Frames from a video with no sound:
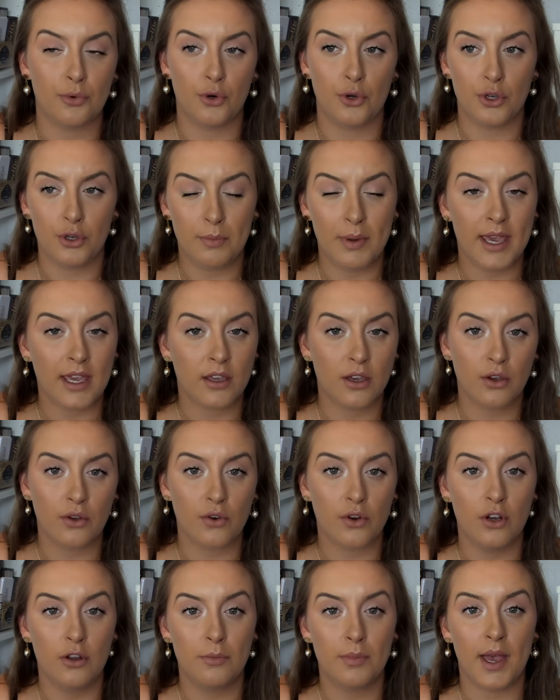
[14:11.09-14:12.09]
or you pick your
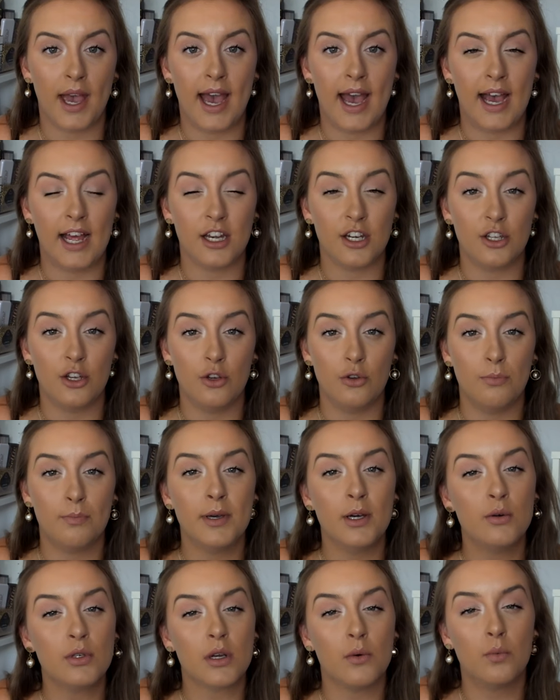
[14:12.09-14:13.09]
group and you
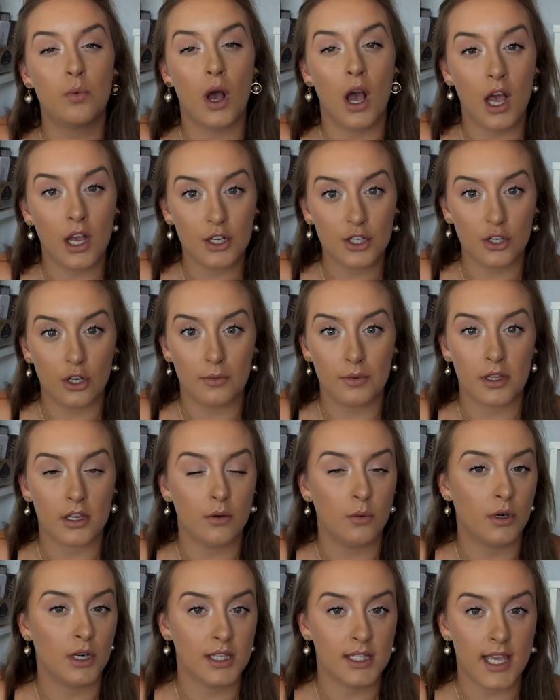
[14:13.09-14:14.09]
build a workshop that
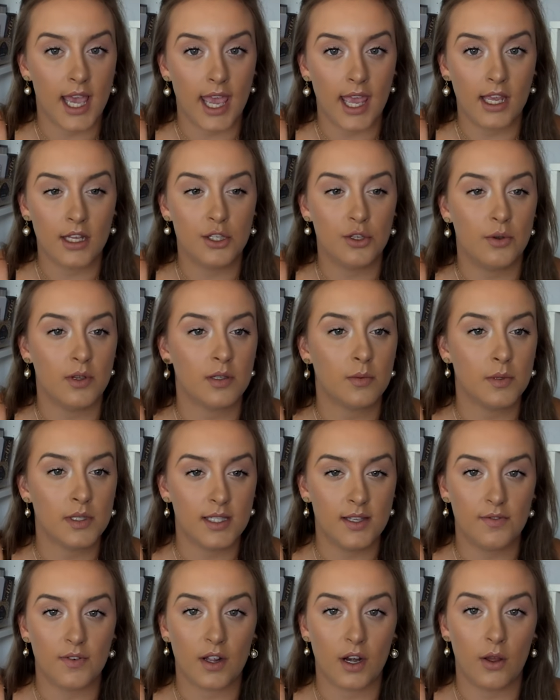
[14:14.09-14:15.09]
you want to take to a
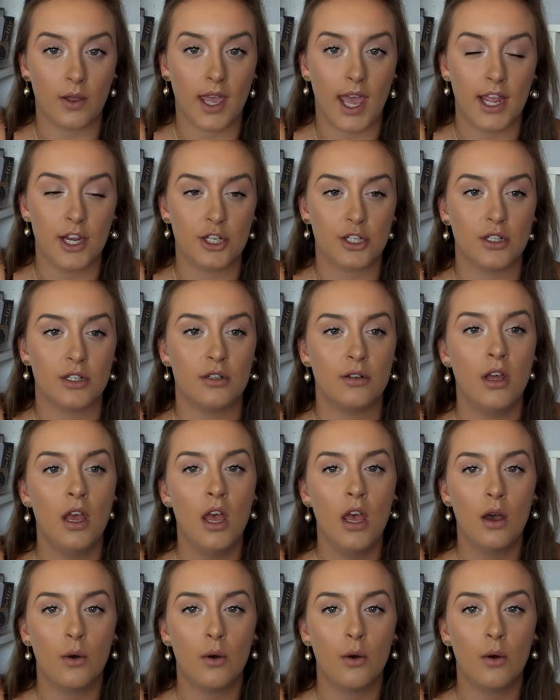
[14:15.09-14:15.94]
specific location.